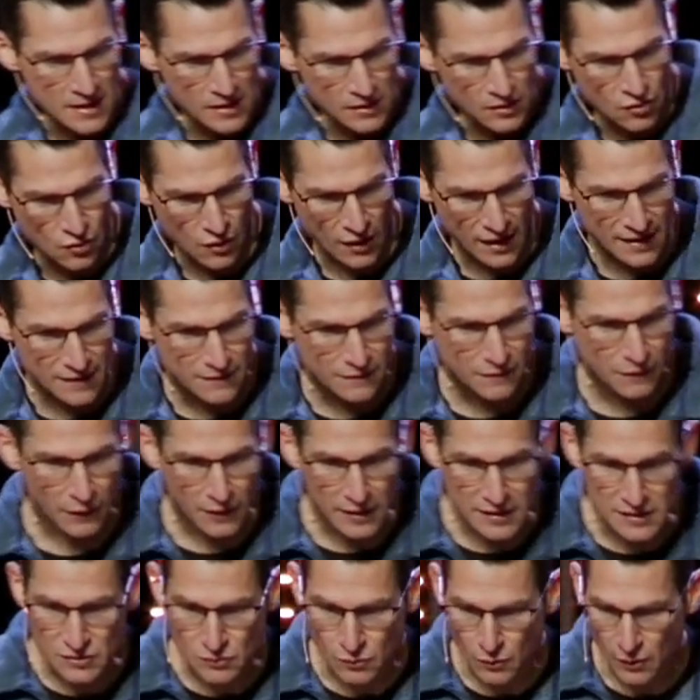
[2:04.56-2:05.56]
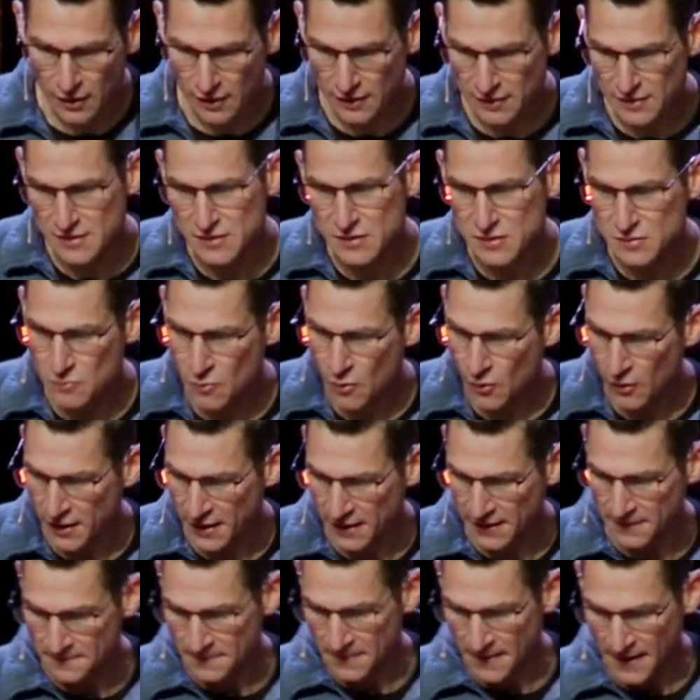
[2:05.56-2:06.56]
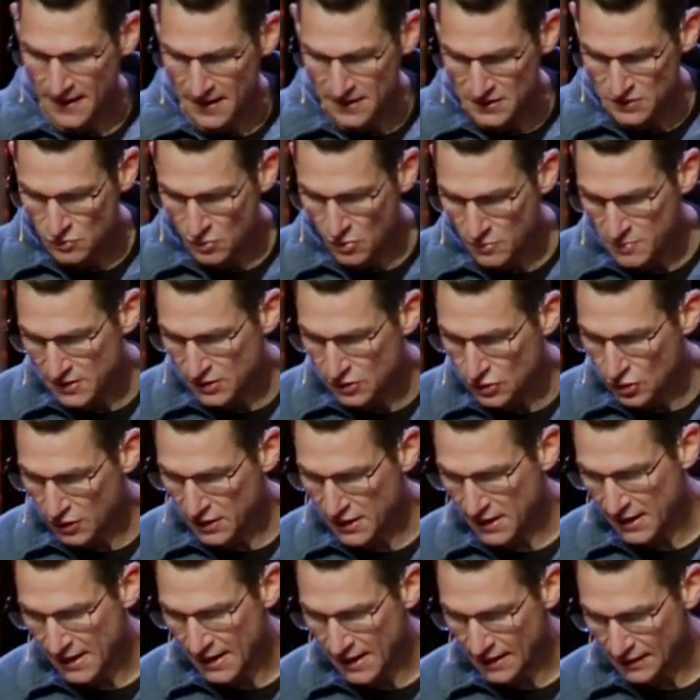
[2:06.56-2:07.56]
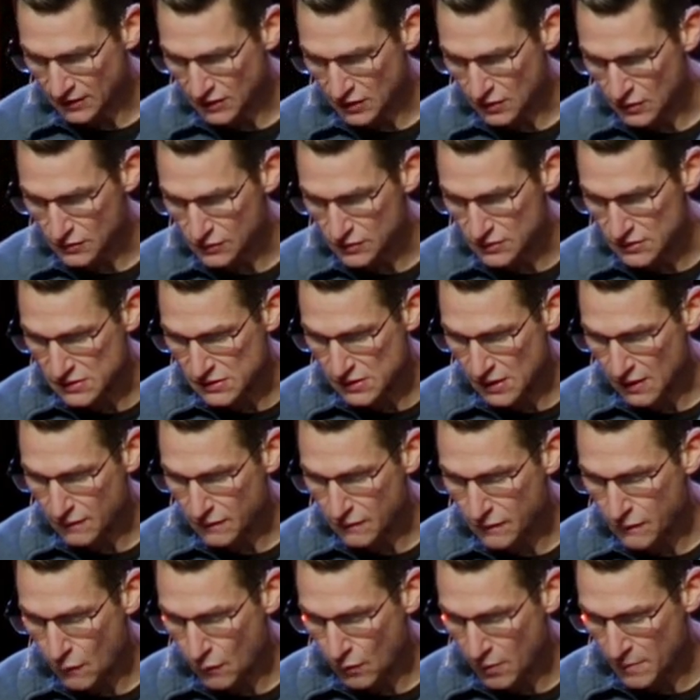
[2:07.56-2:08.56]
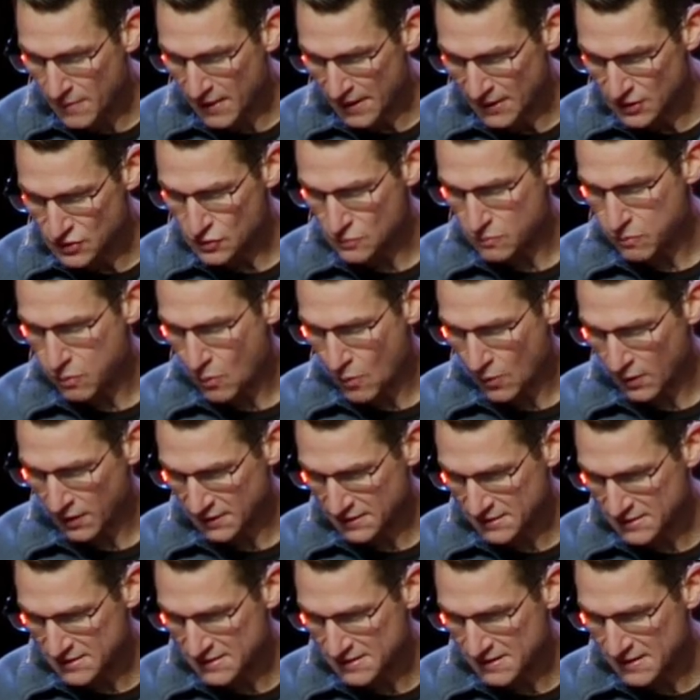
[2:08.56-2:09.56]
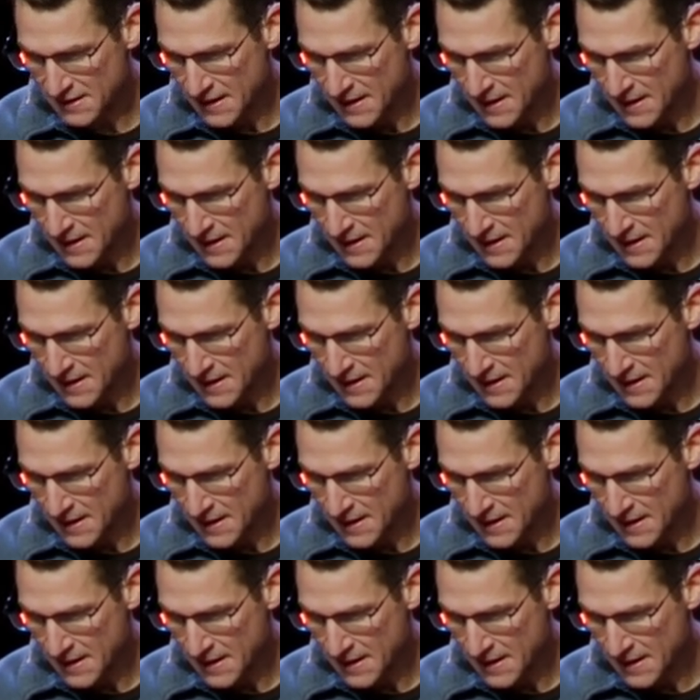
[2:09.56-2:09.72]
credit for his work this morning as we'll be looking at those uh, four major points.